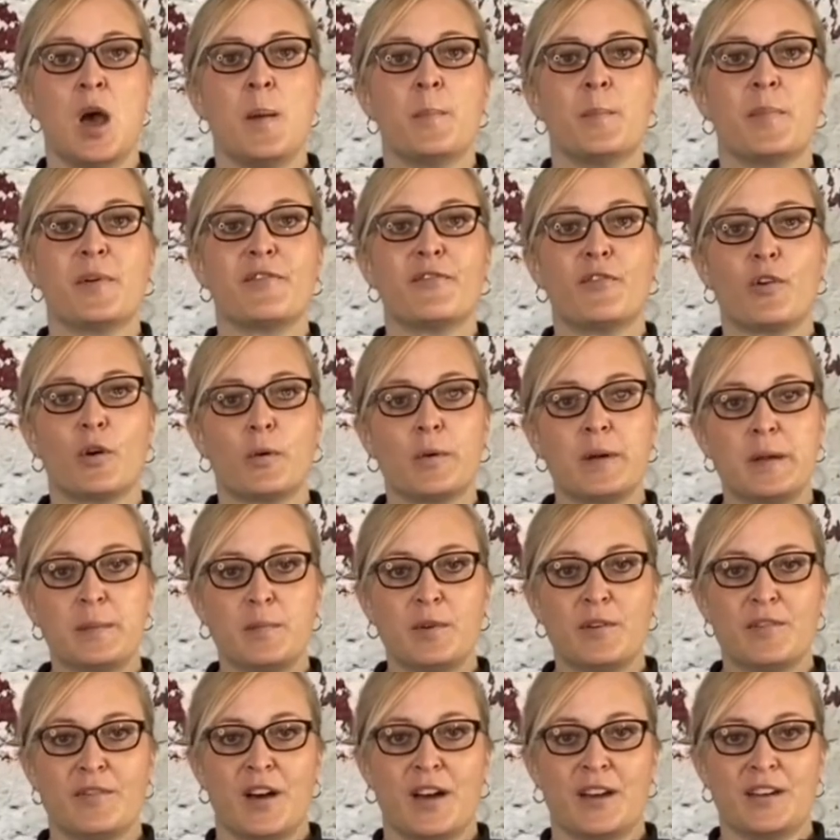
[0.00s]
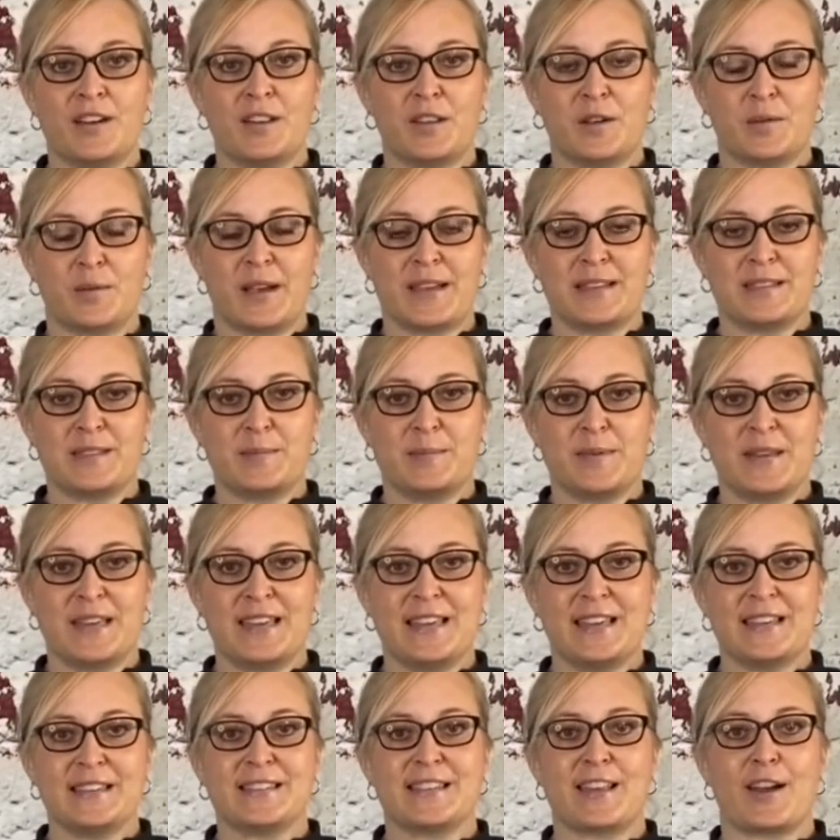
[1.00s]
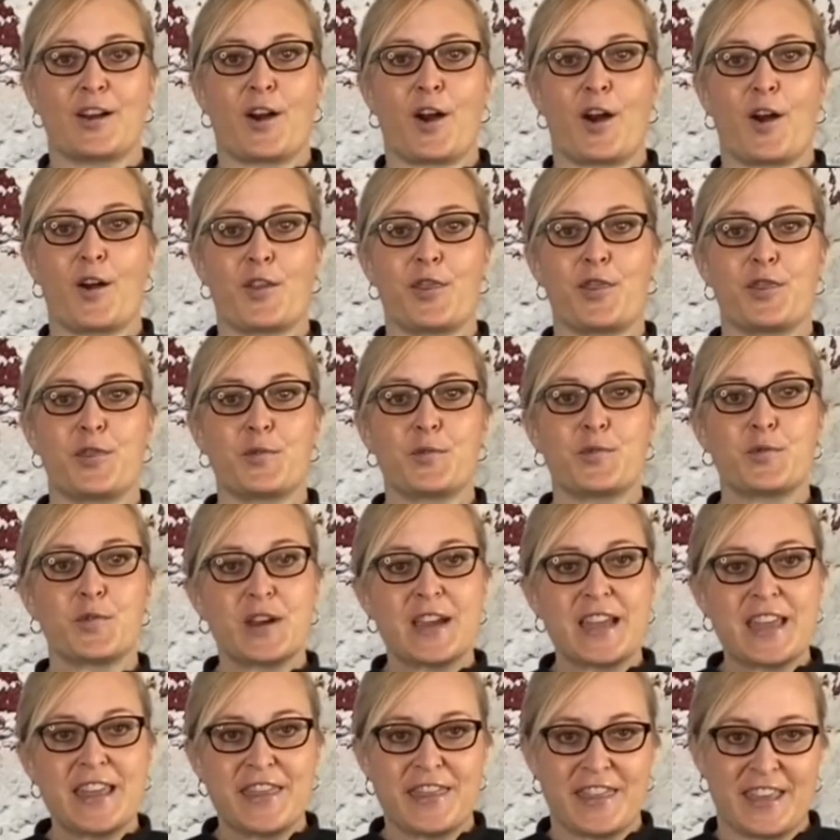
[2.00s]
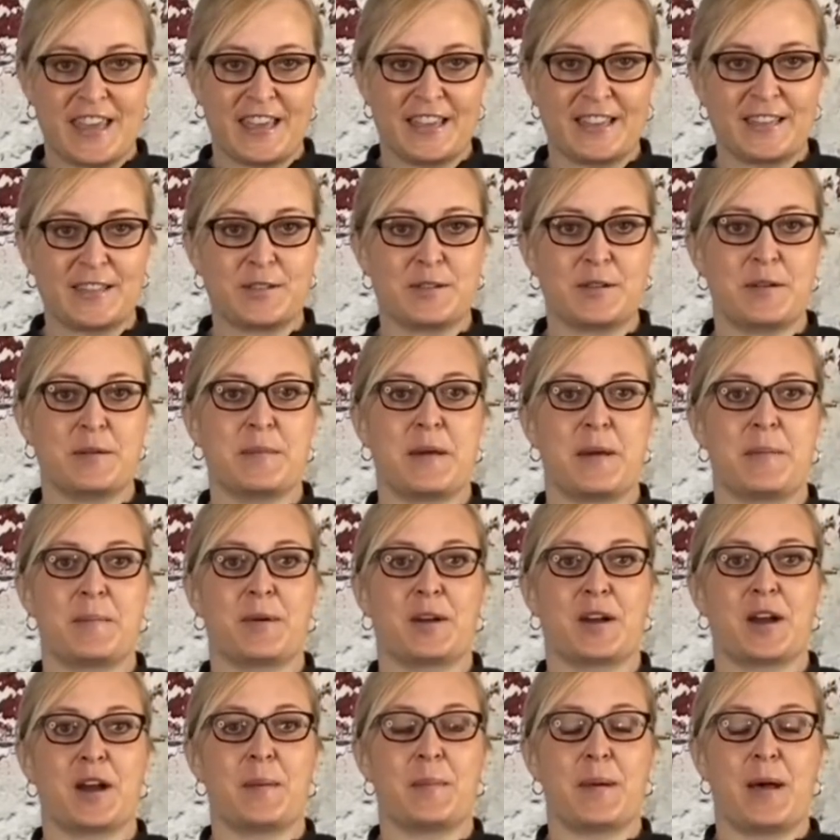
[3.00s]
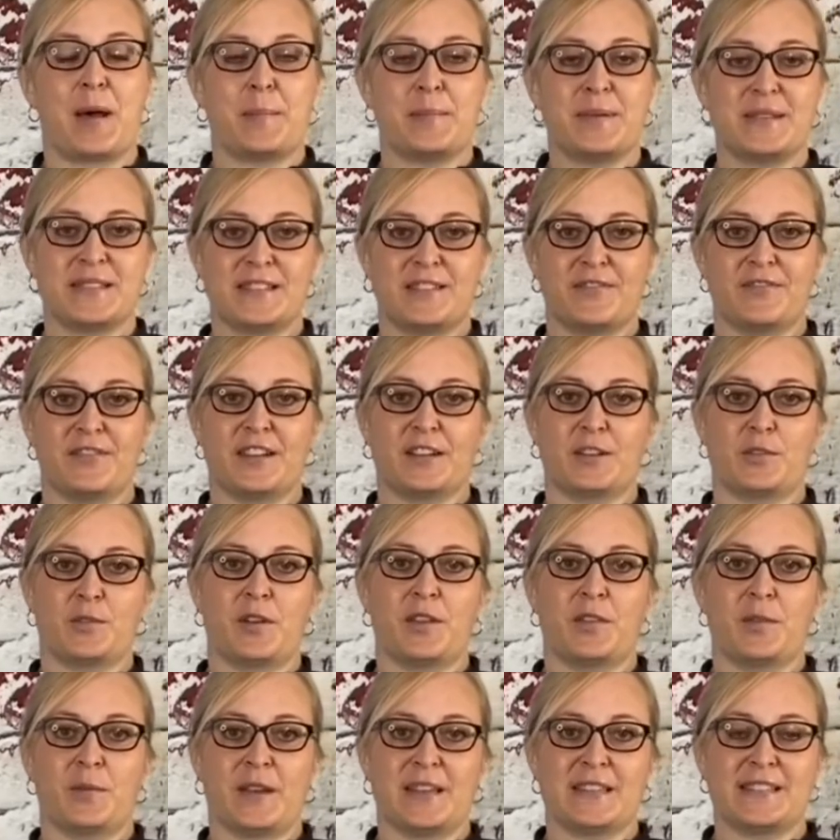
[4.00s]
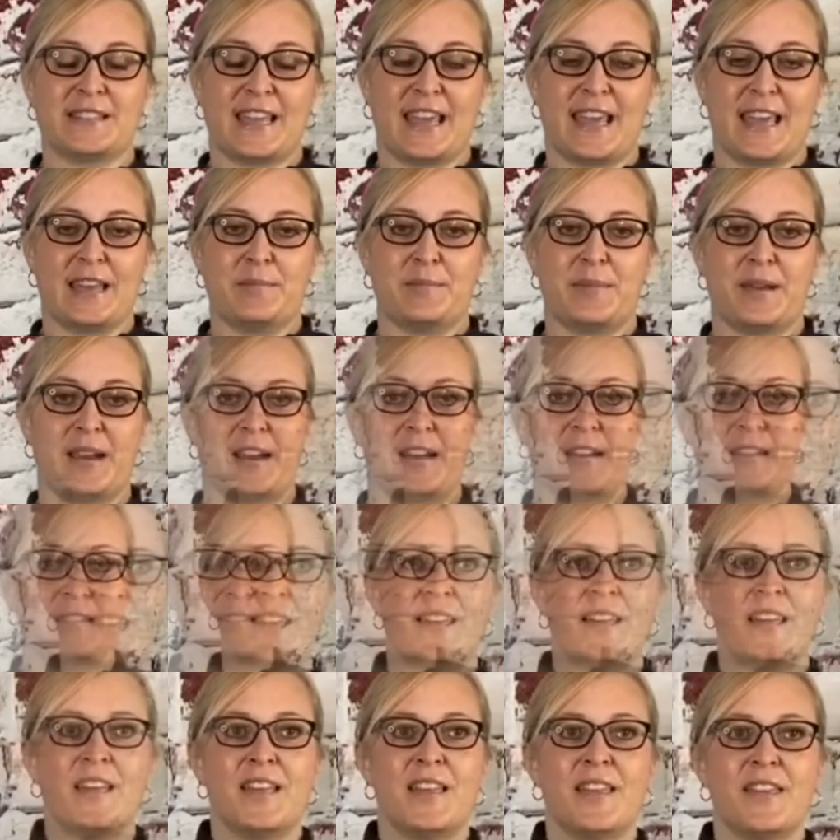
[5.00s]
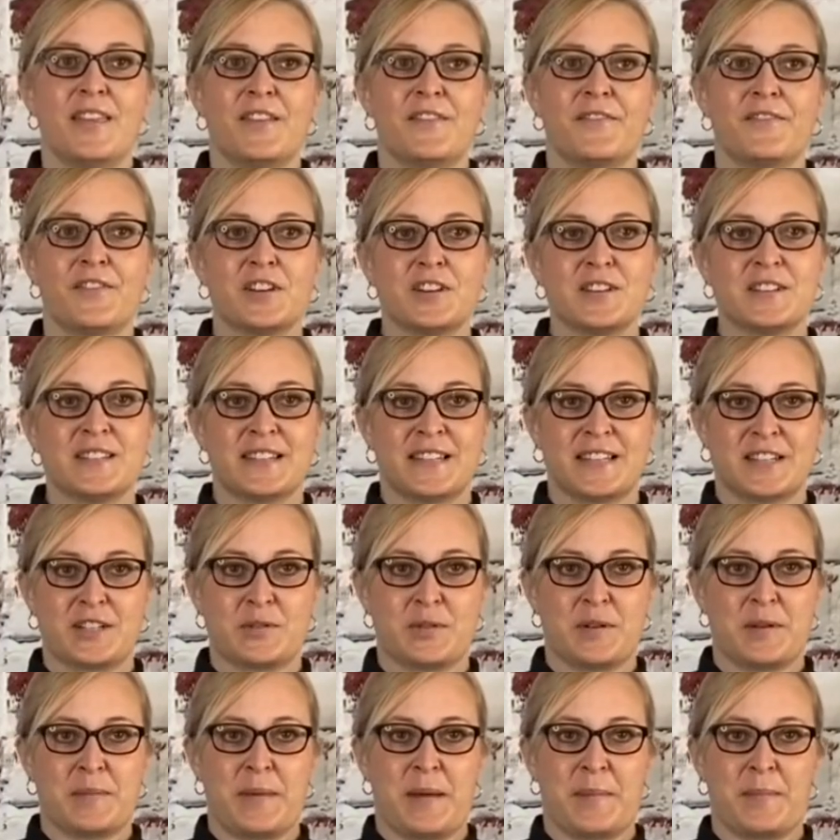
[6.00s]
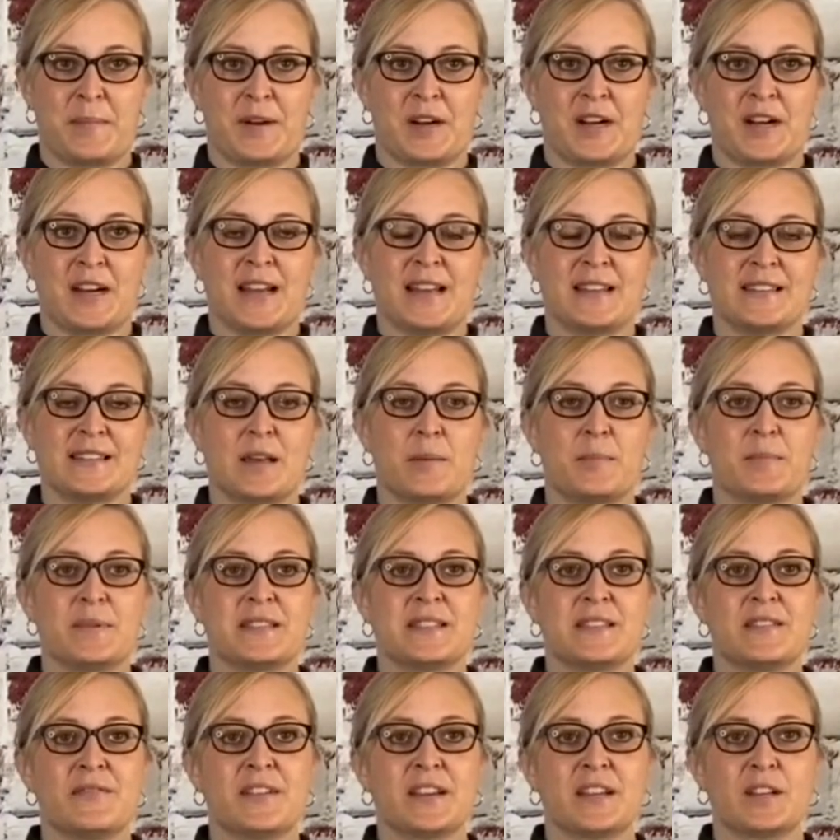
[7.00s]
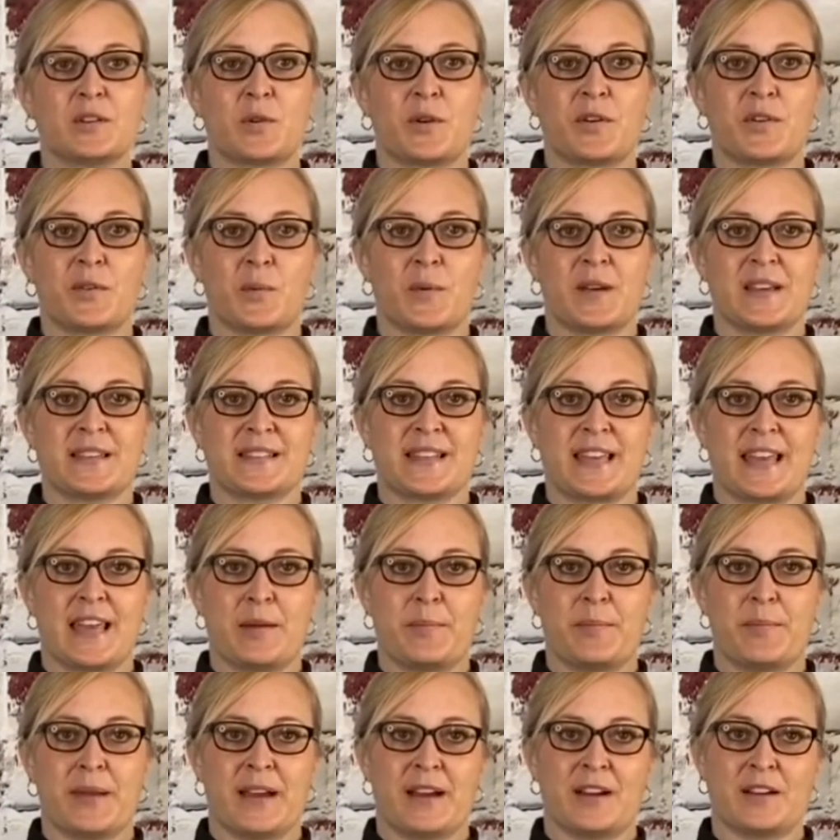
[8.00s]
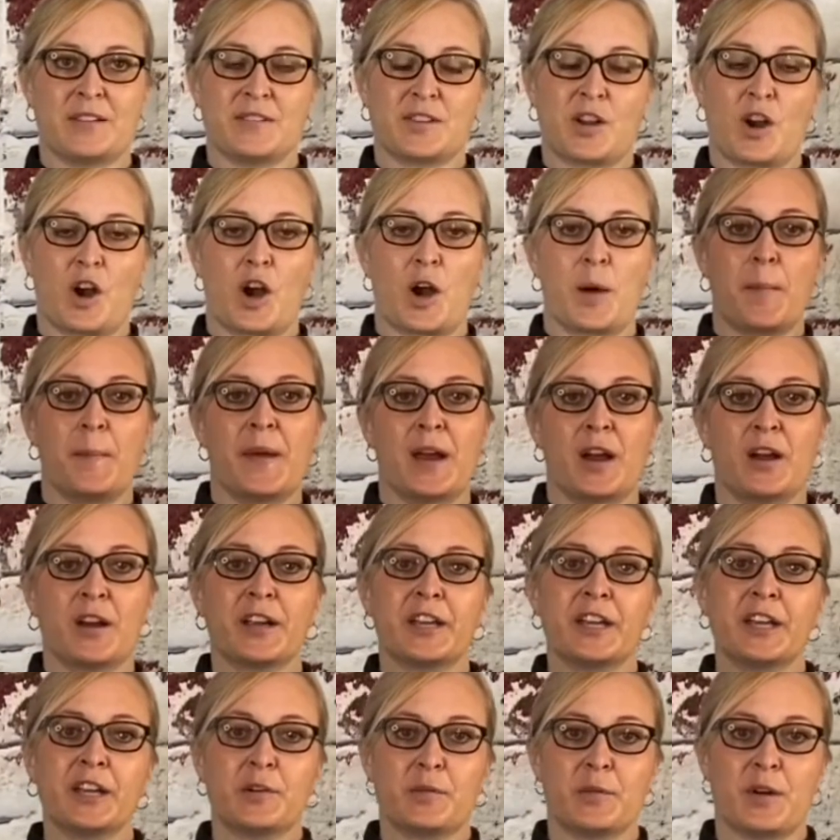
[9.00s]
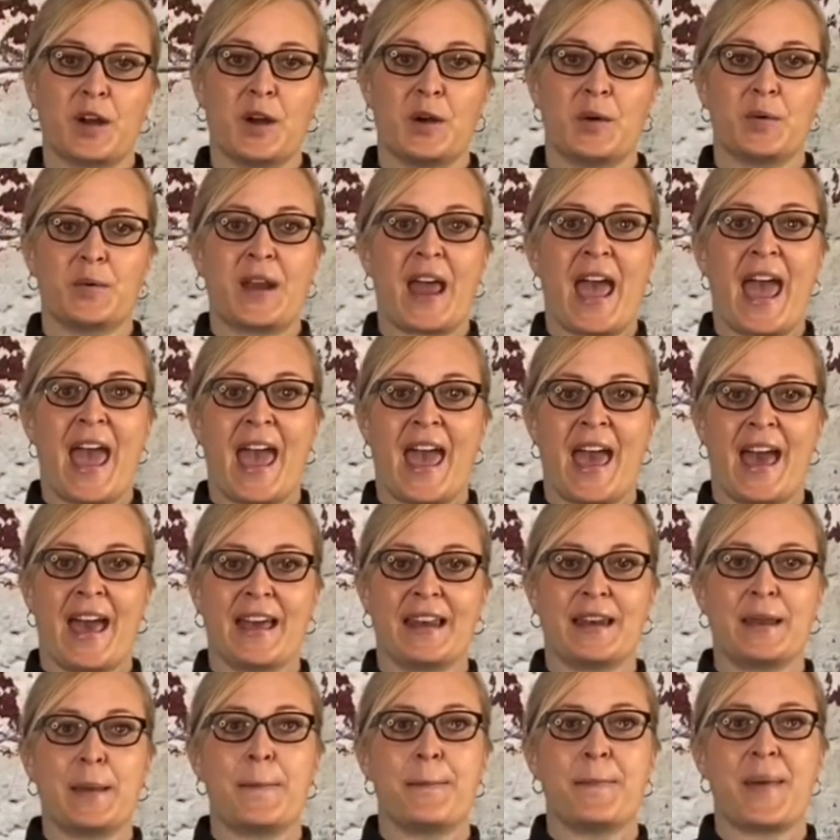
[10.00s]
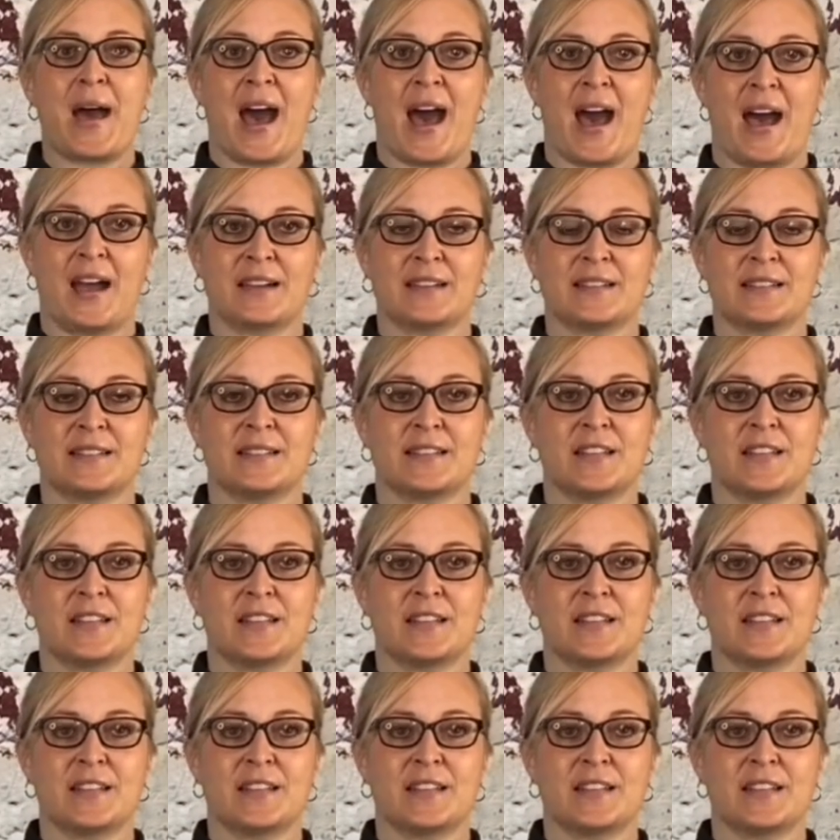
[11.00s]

Before we move on to the recipes, there are 3 things to remember about Pacific Northwest canned pears. The first thing to remember is that Pacific Northwest canned pears are American grown and packed.